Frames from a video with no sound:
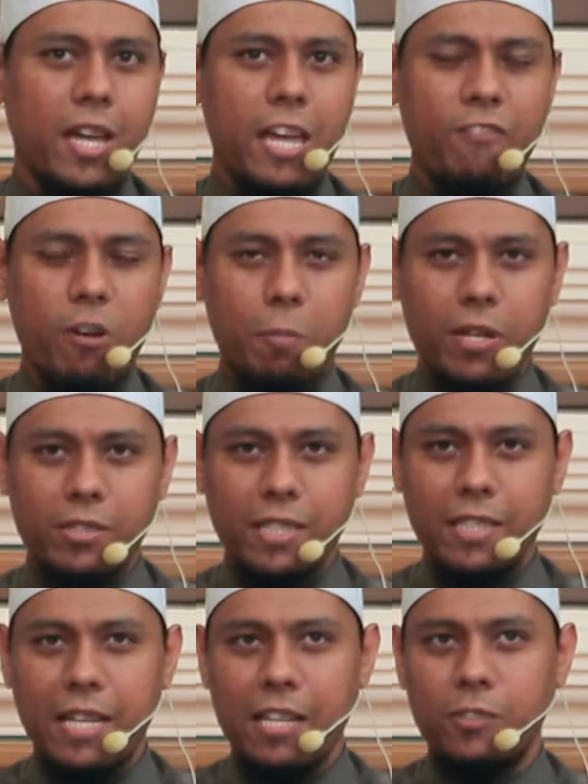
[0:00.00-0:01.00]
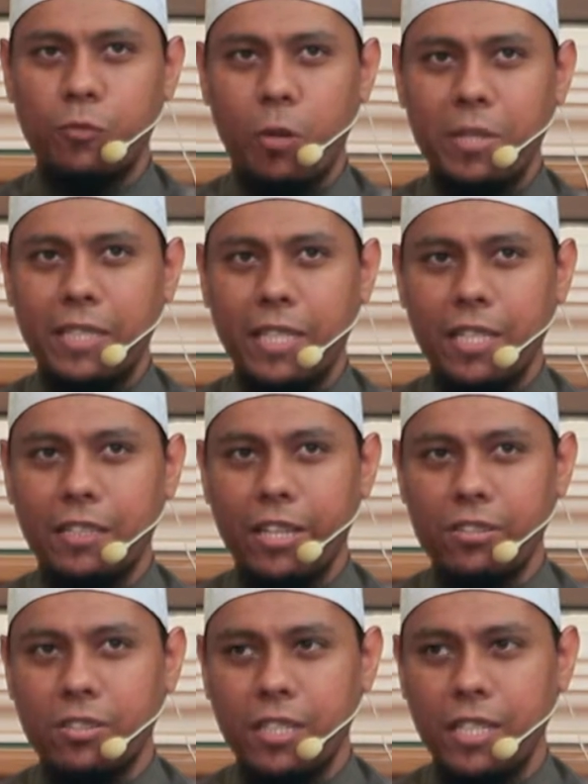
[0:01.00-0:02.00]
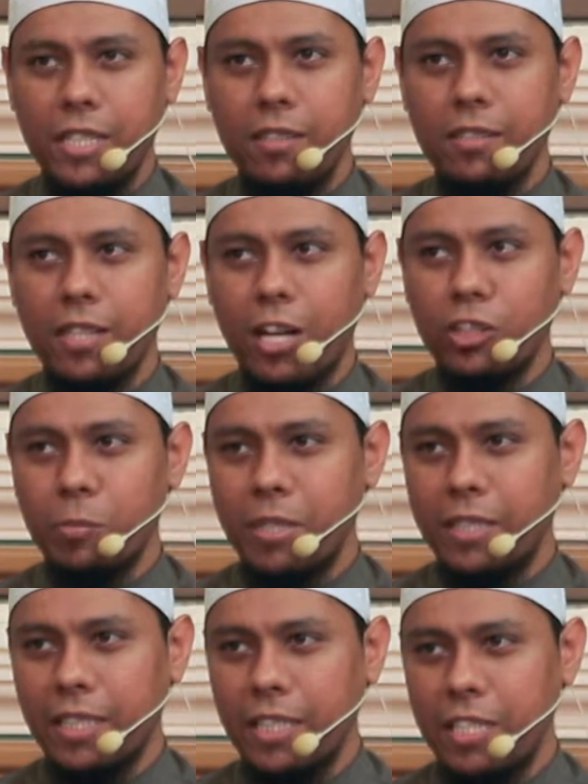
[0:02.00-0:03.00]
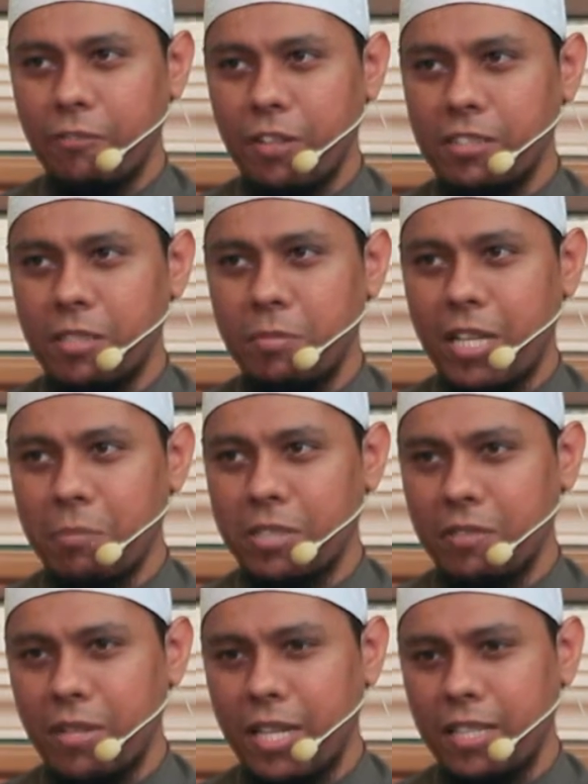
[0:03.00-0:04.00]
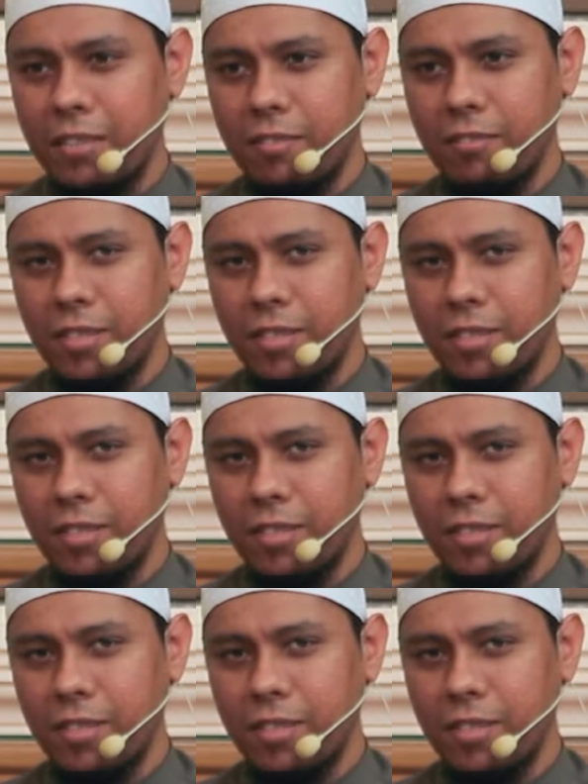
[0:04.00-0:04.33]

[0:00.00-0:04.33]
If a person does vomiting intentionally, automatically the fasting becomes invalid.